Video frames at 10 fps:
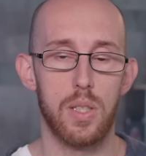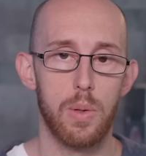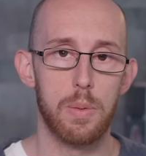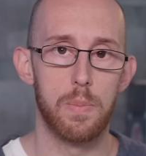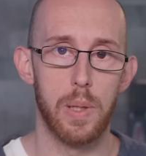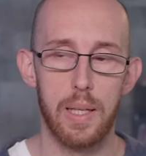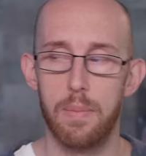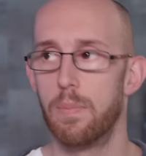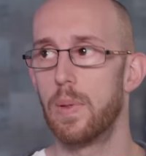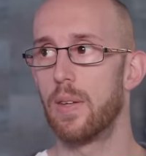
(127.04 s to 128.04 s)
shall we put
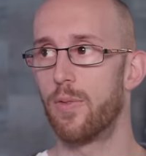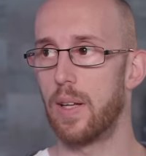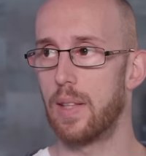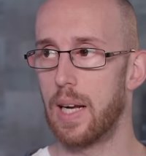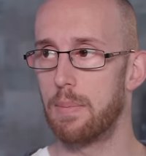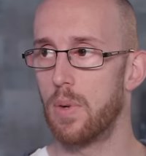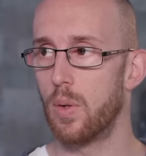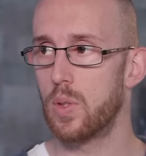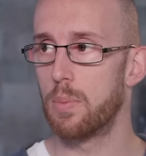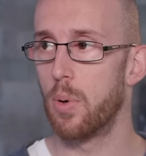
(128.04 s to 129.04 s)
it, with the fact that I'm
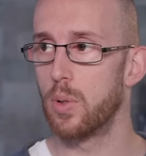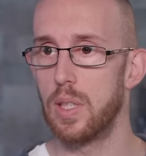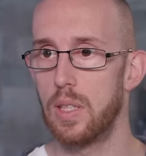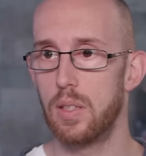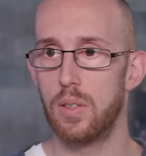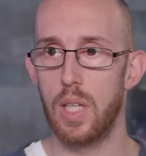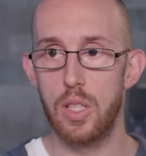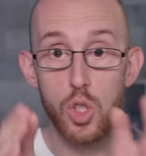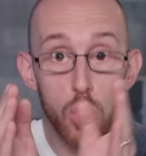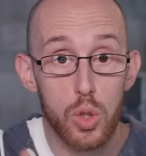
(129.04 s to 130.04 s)
not supporting,
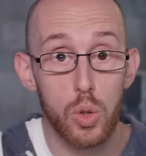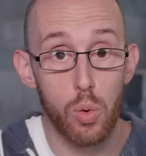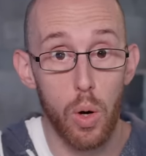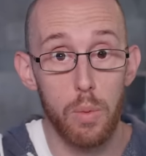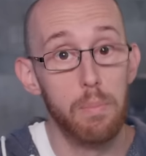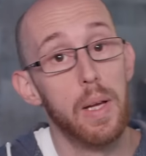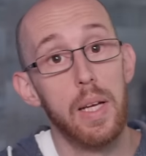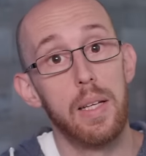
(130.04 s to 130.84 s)
say, just Chrome.